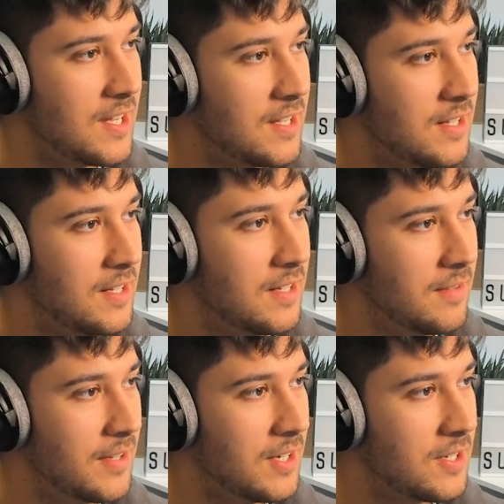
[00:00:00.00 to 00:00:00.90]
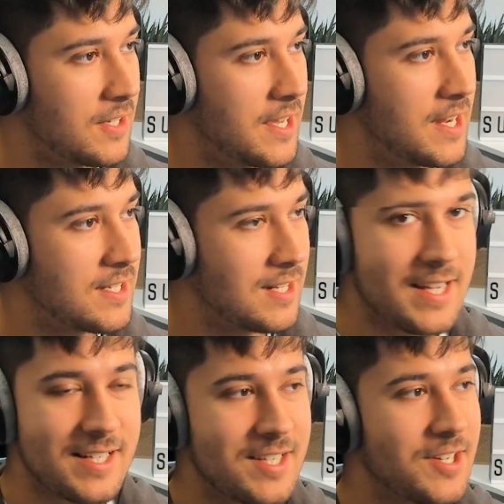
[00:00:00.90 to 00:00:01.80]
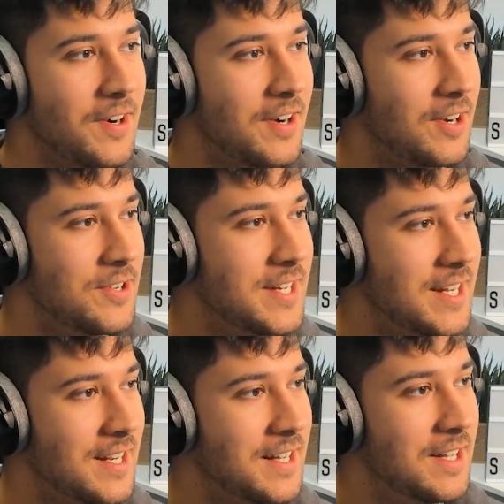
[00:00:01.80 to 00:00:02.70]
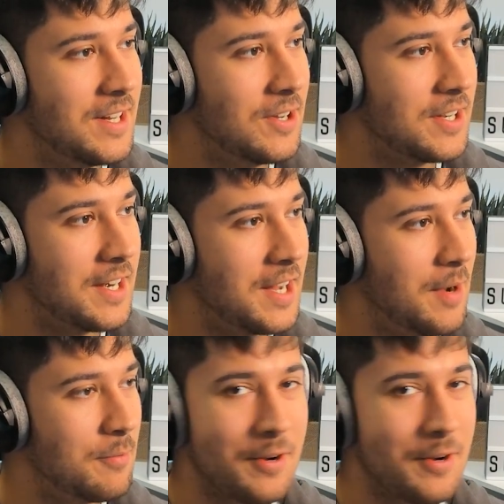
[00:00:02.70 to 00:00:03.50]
I mean, look at this. Lazy chunk loading. Looking up.